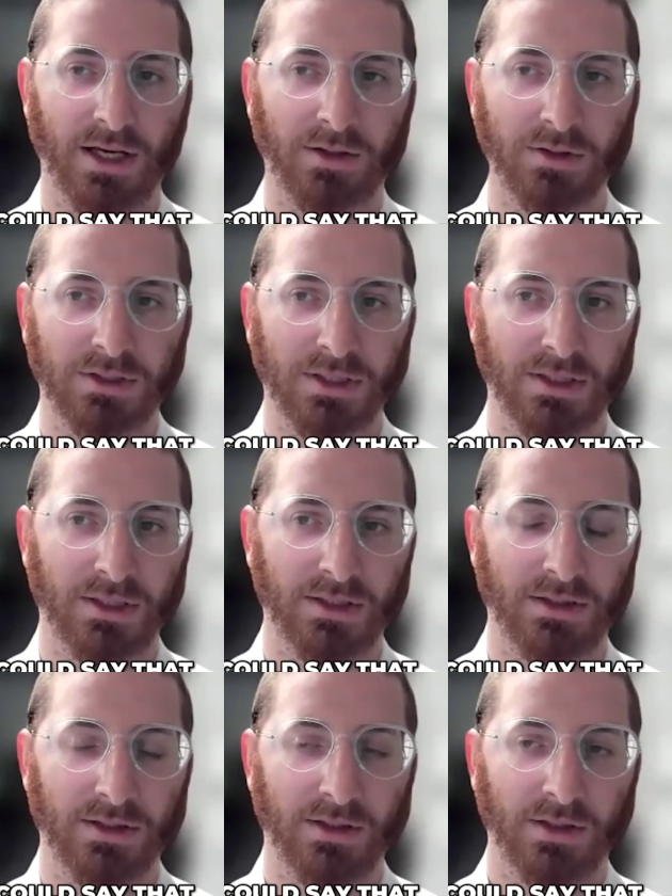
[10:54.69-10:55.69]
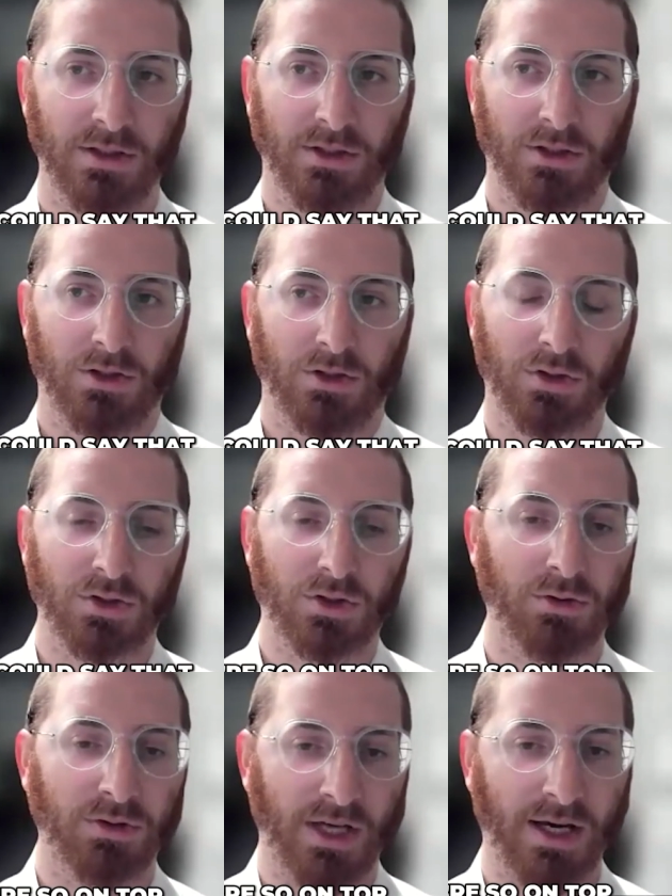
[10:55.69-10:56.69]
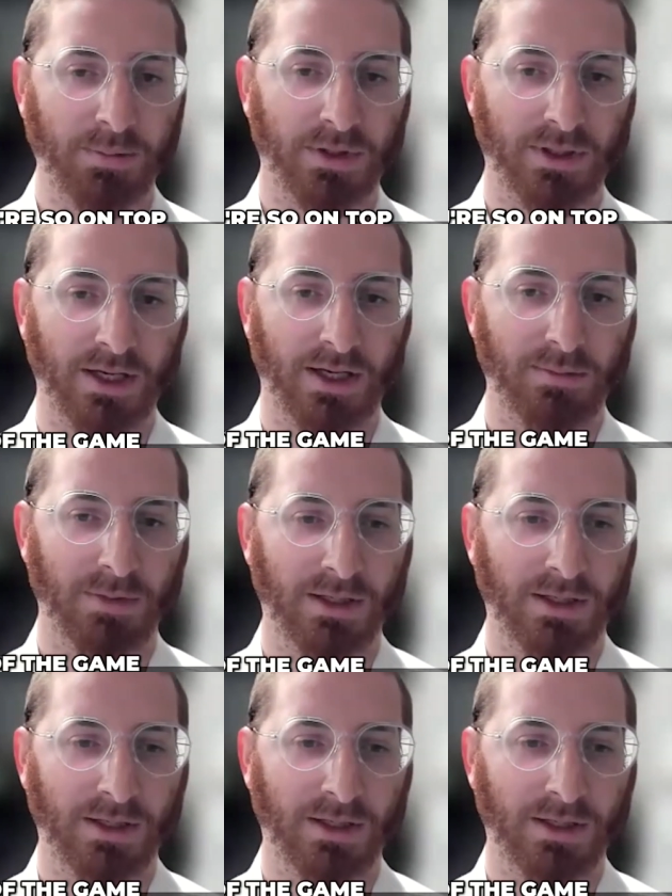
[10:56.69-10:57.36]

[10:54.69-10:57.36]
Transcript: I could say that you're so on top of the game.